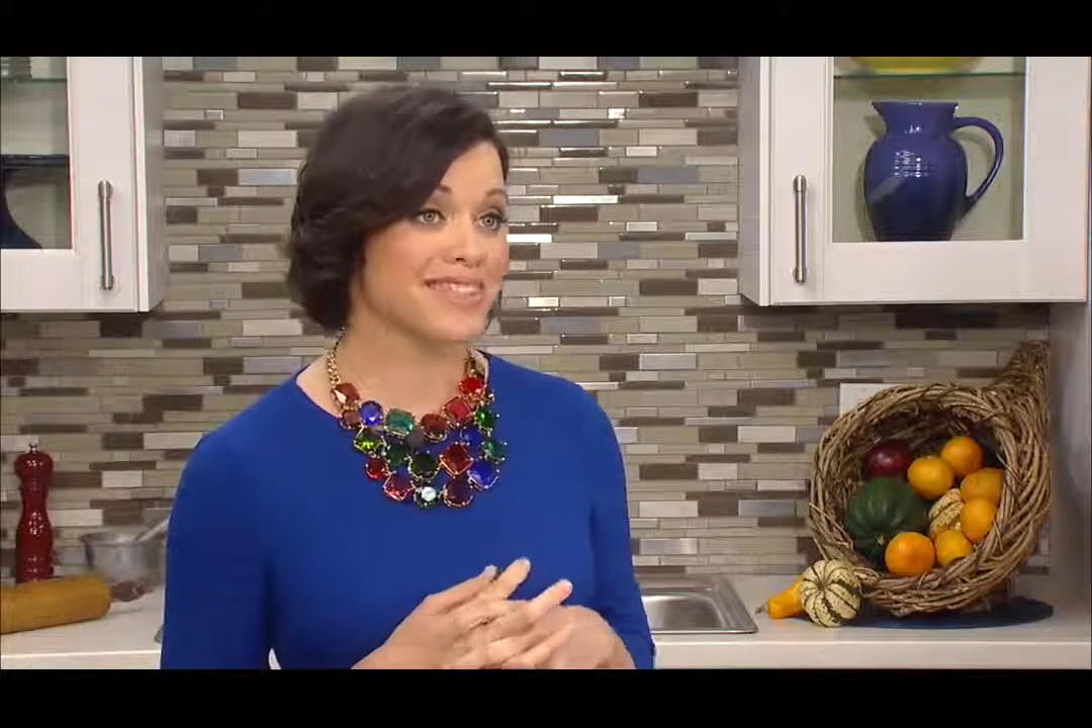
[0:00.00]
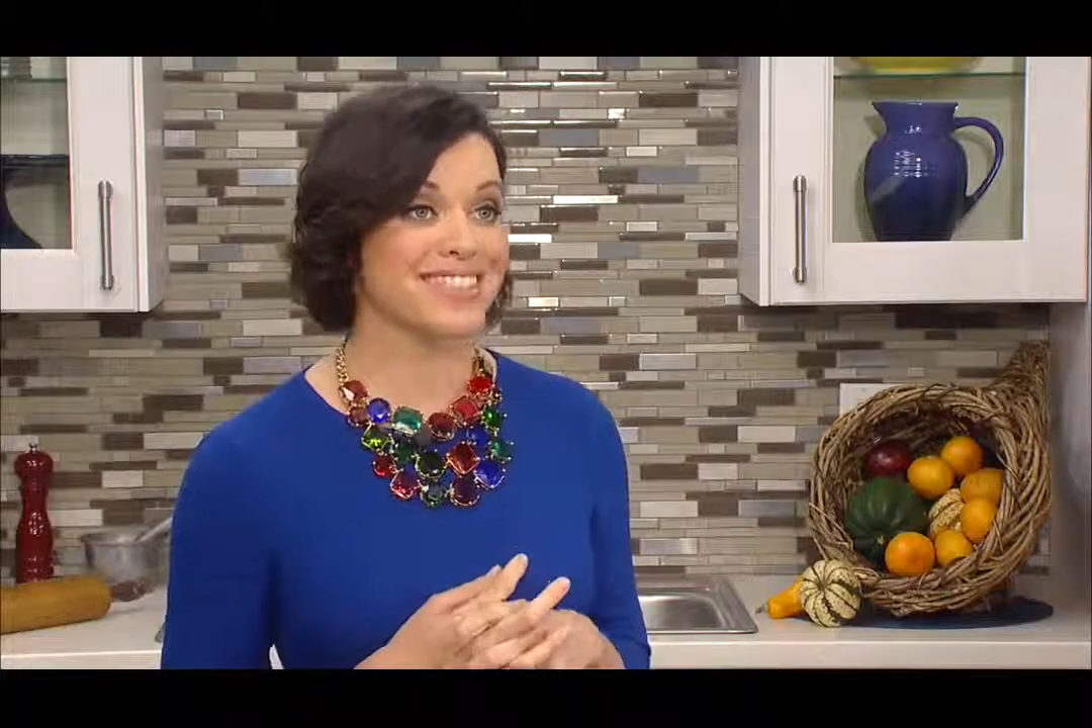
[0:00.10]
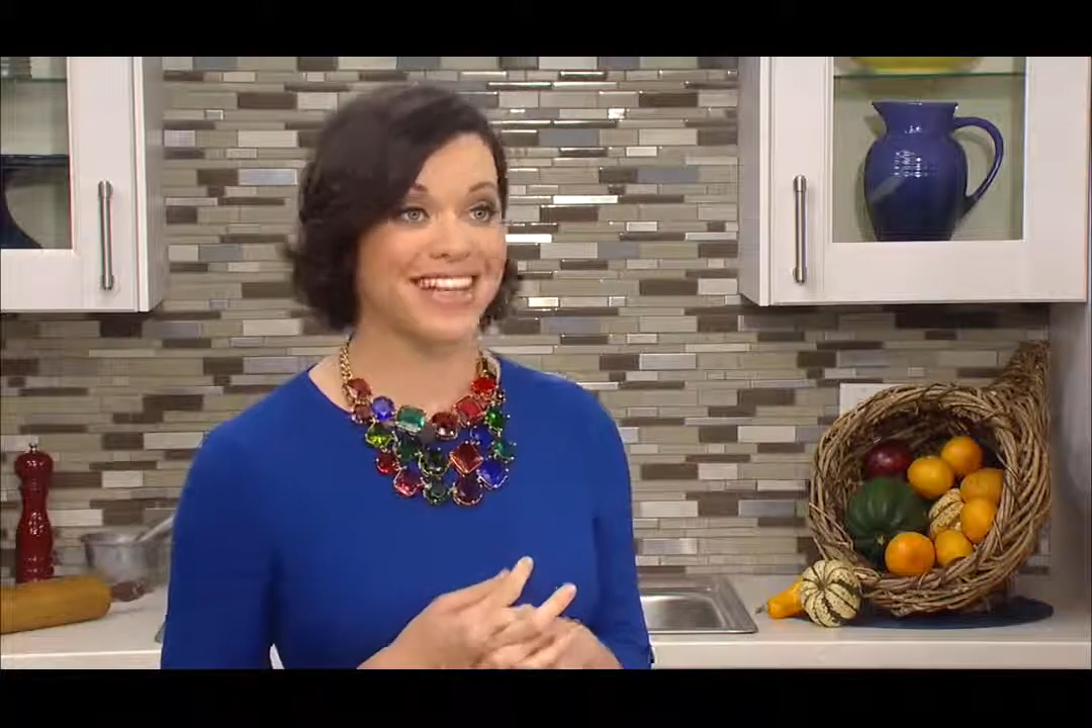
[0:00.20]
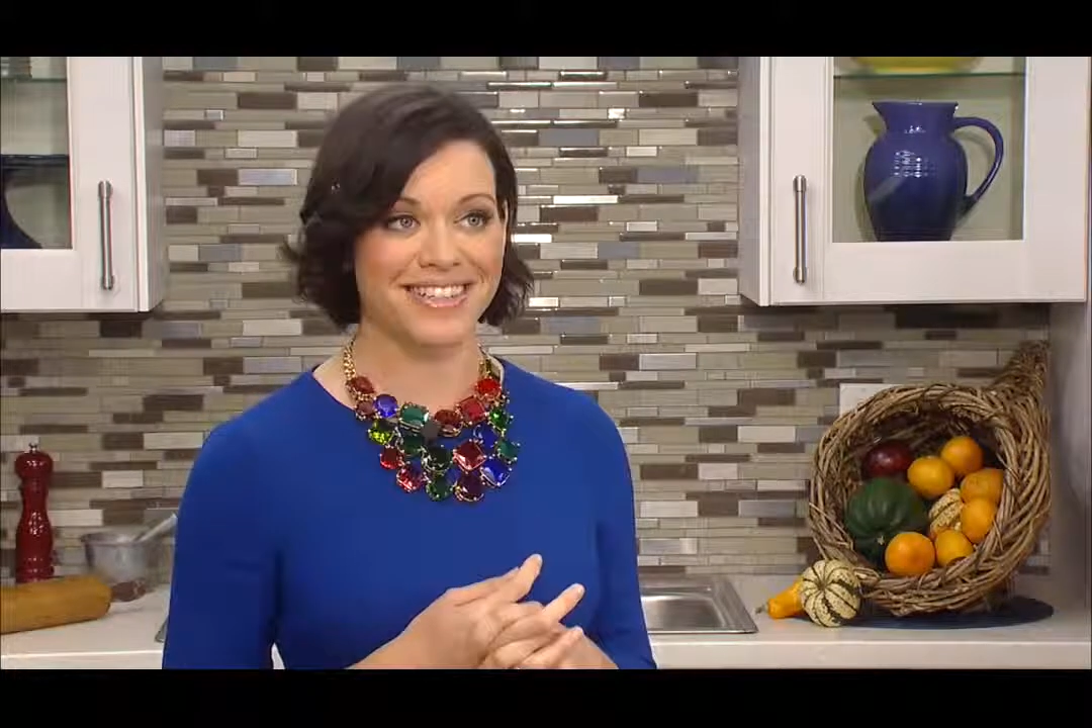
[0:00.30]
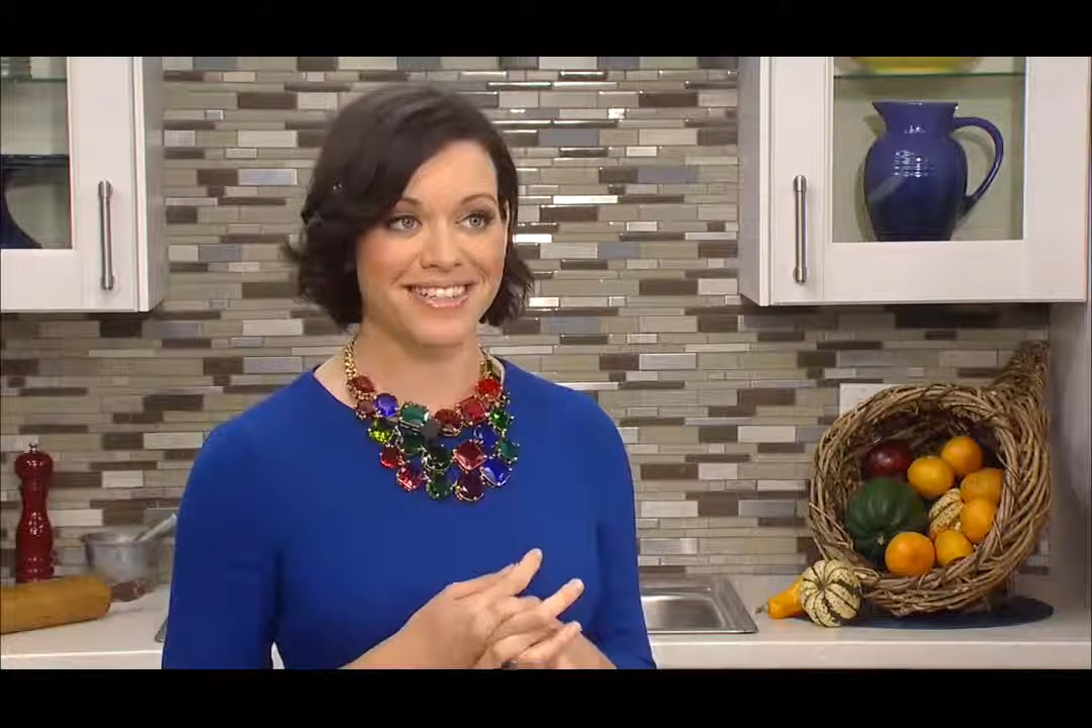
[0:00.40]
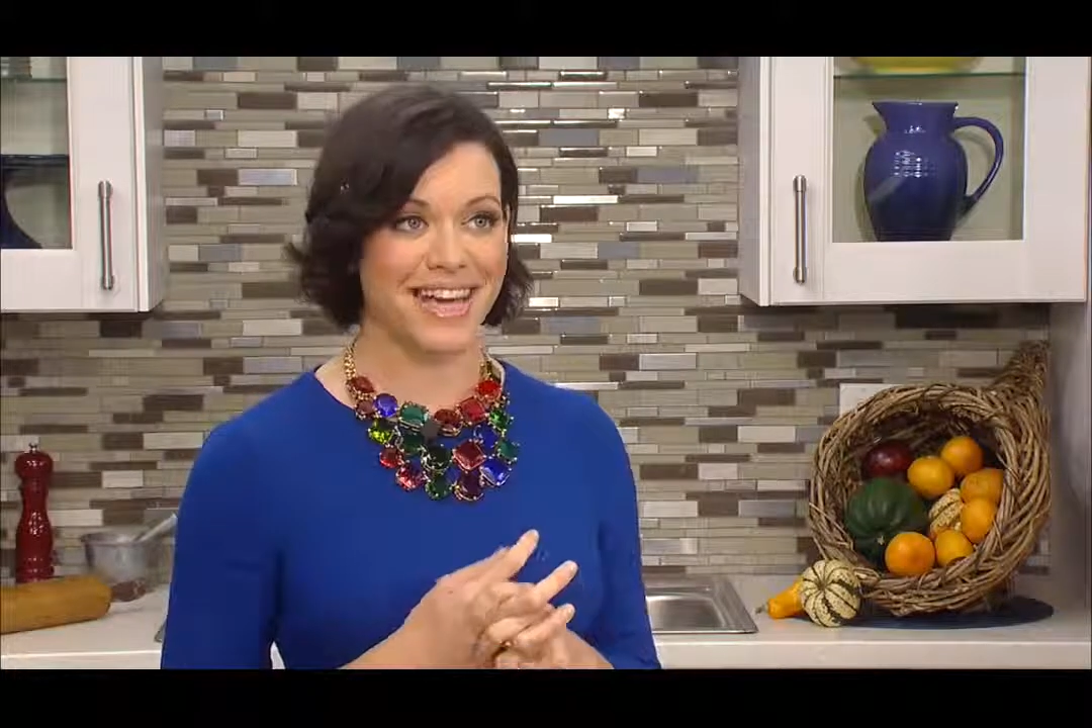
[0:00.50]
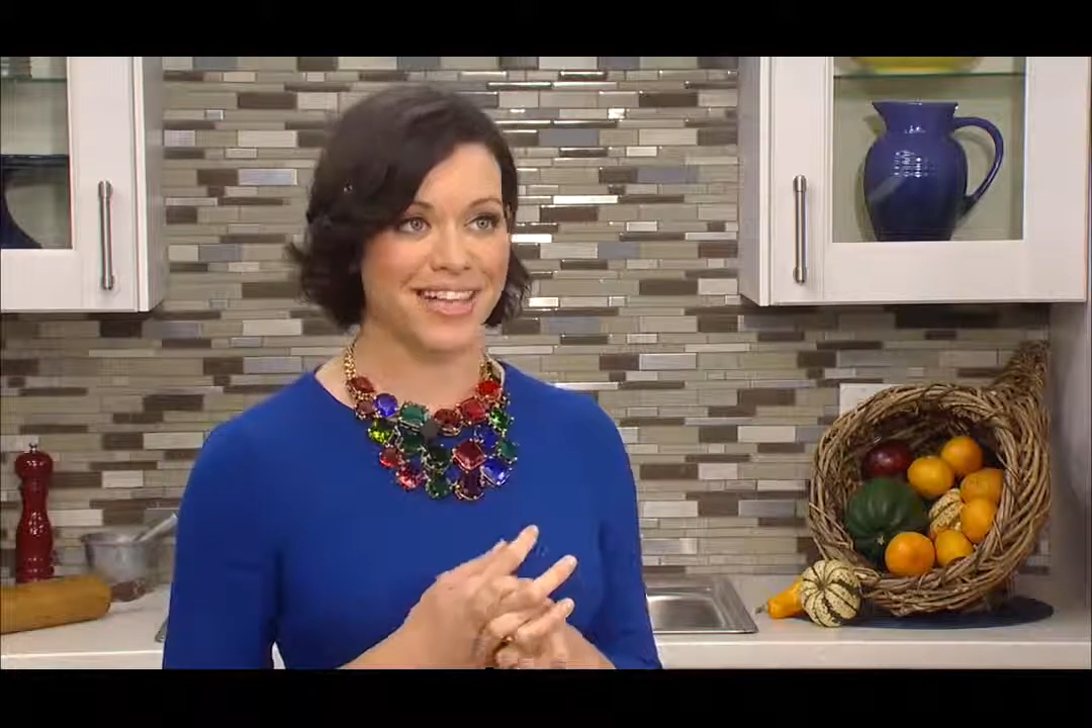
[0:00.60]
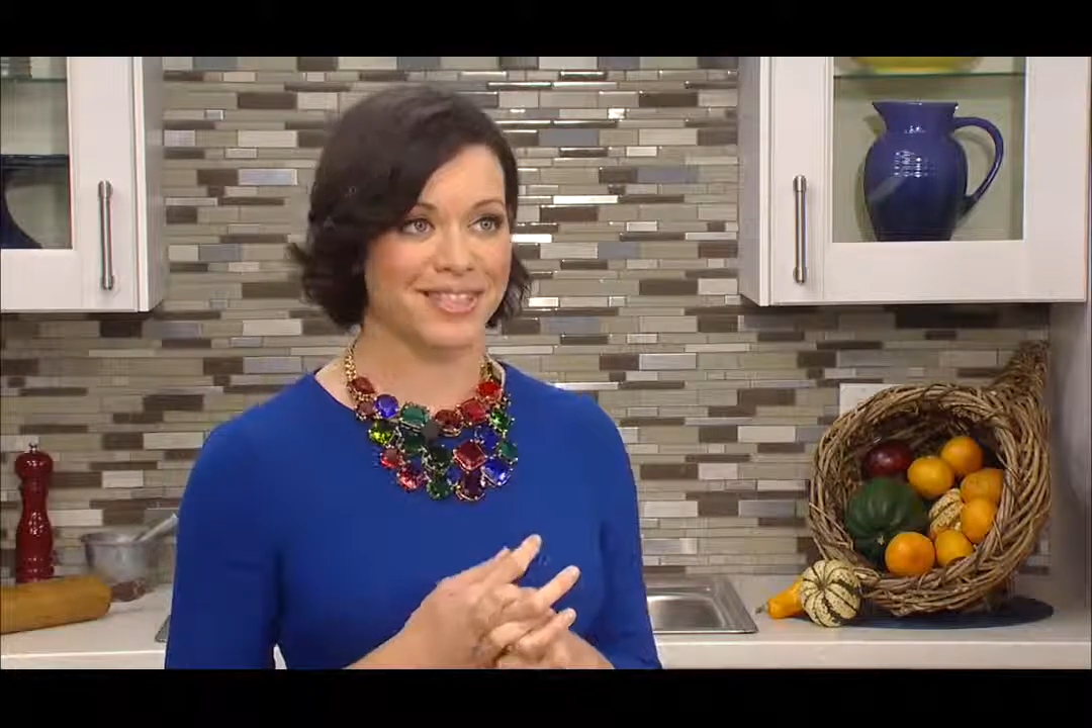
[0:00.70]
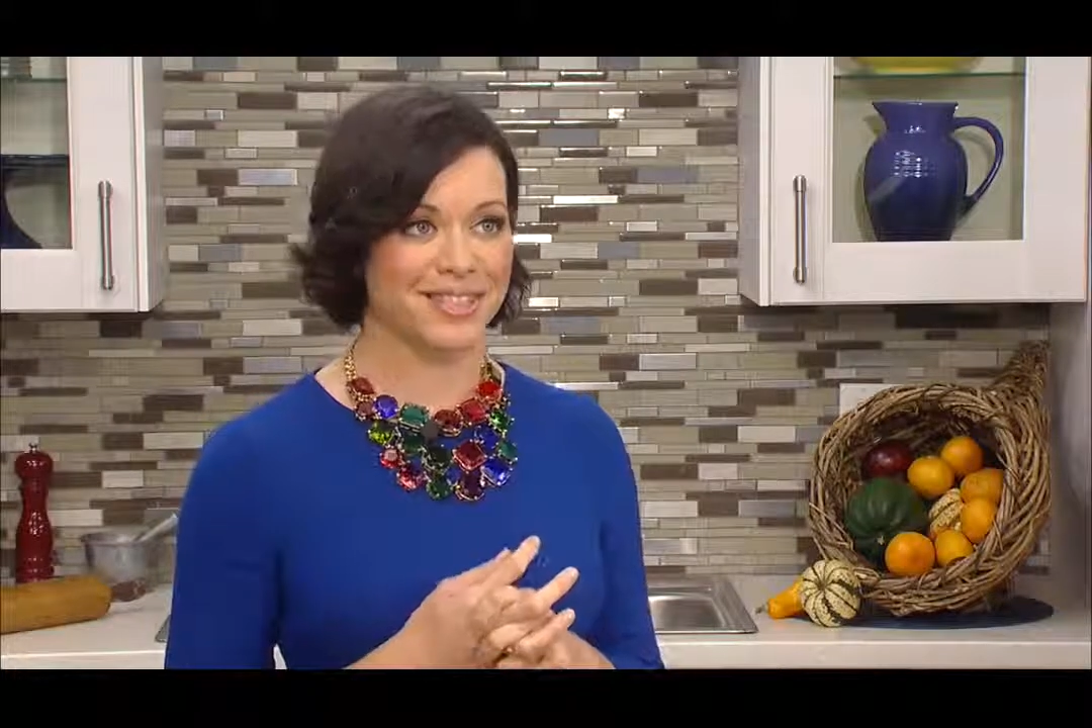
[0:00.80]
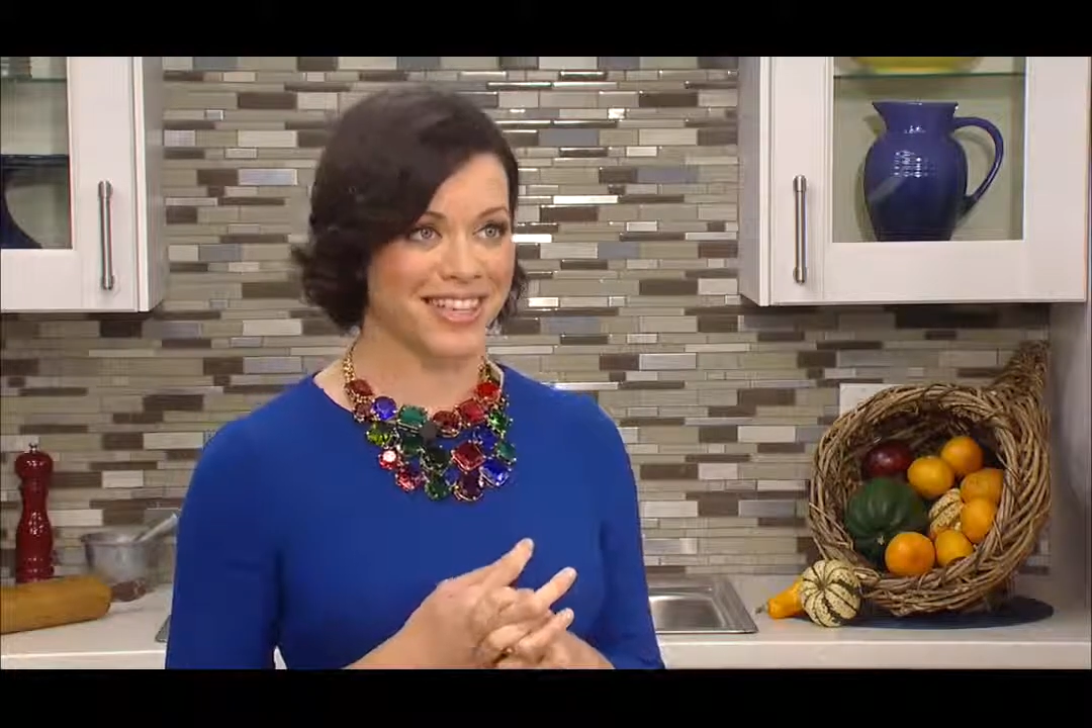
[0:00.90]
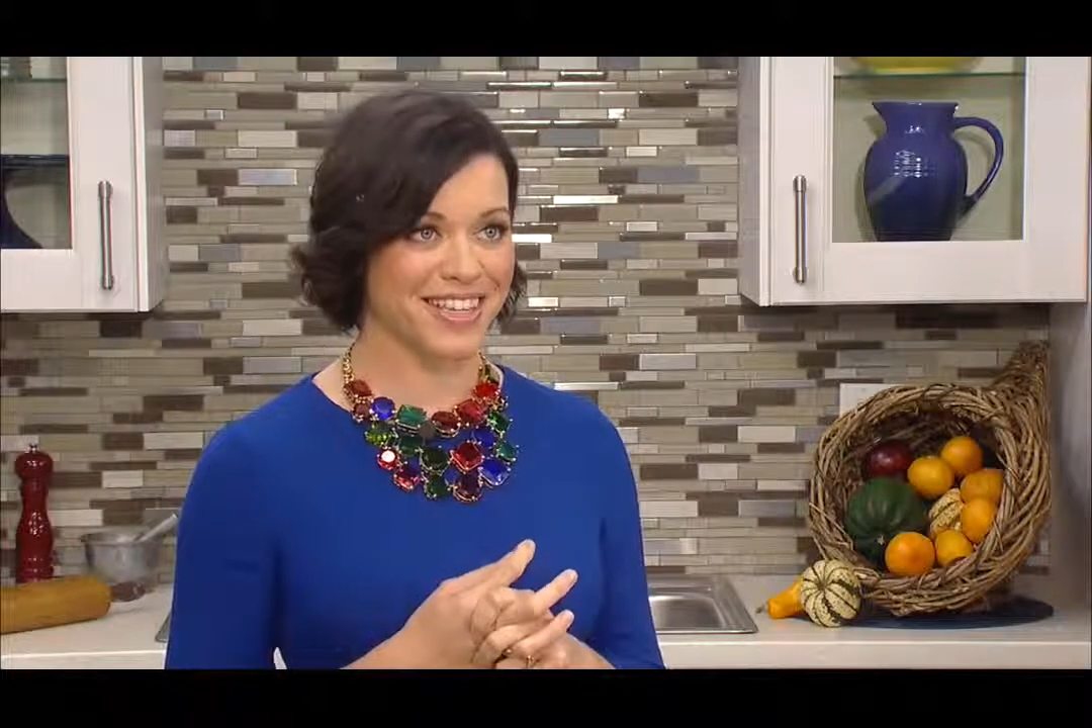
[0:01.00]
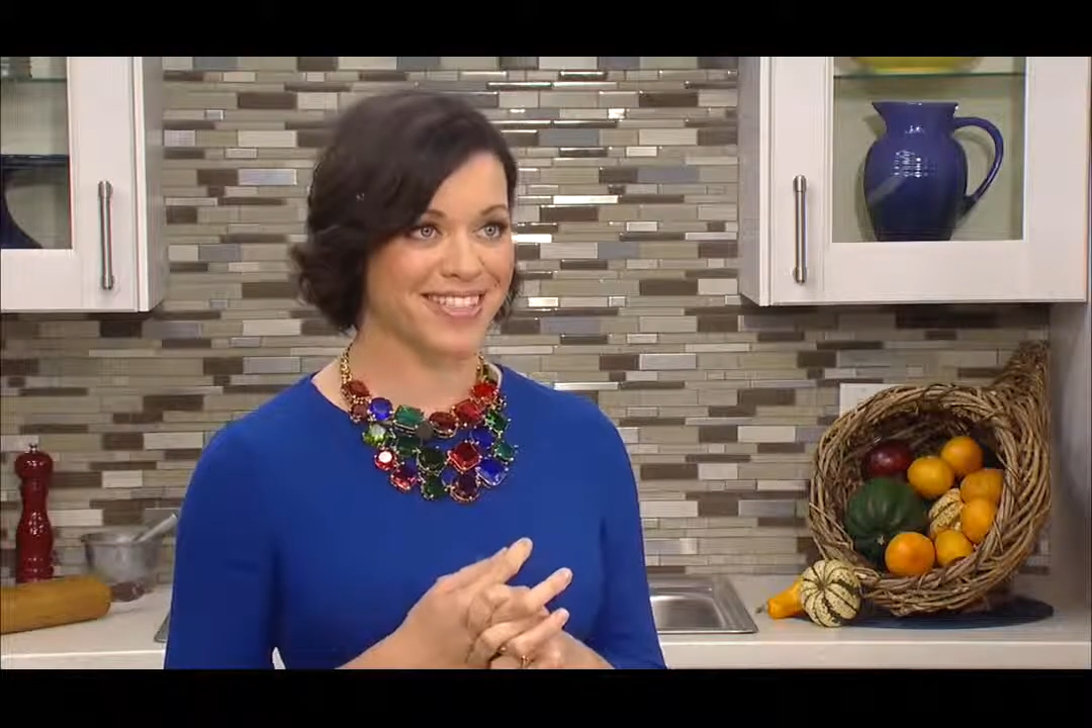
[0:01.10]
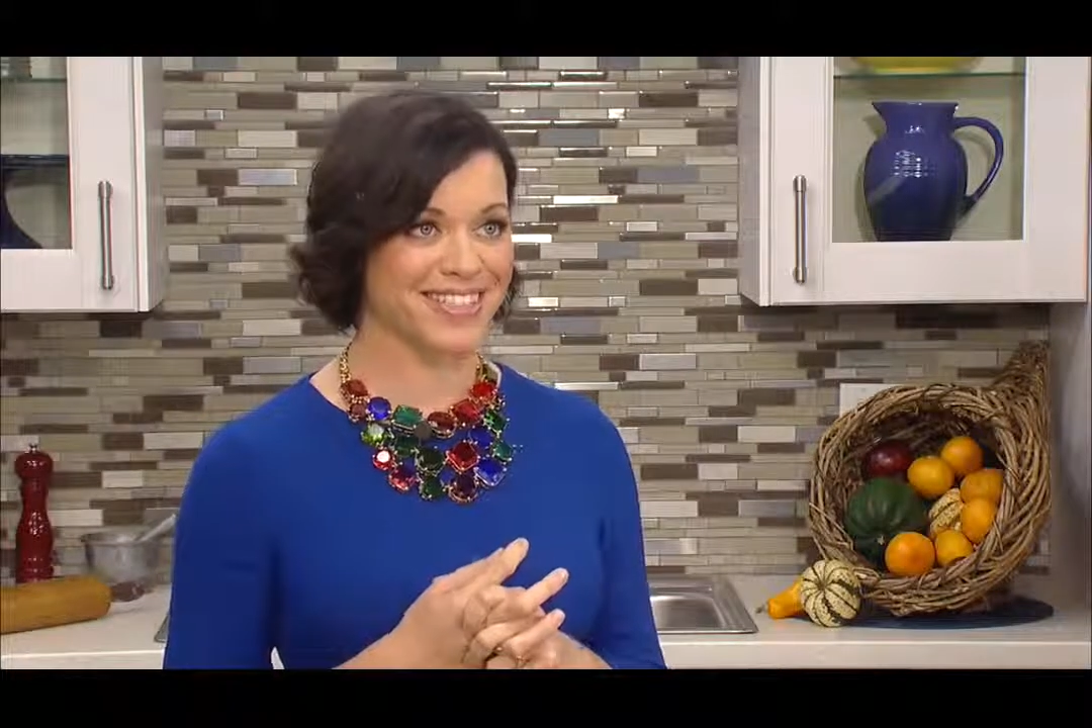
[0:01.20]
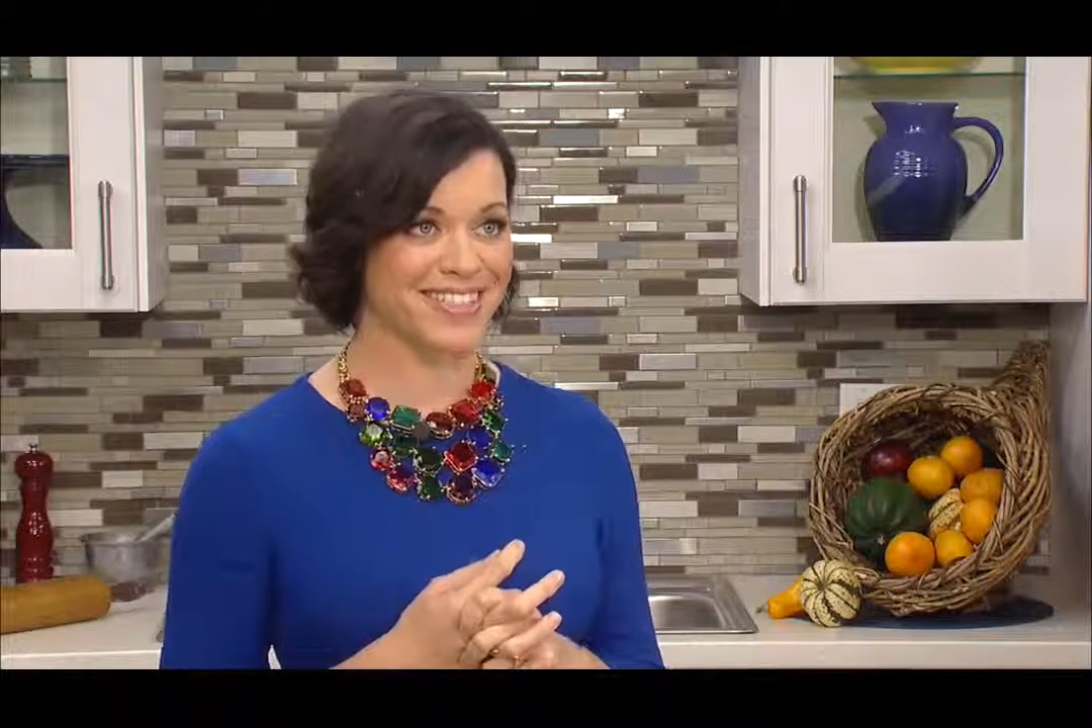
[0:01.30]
stained glass cookies.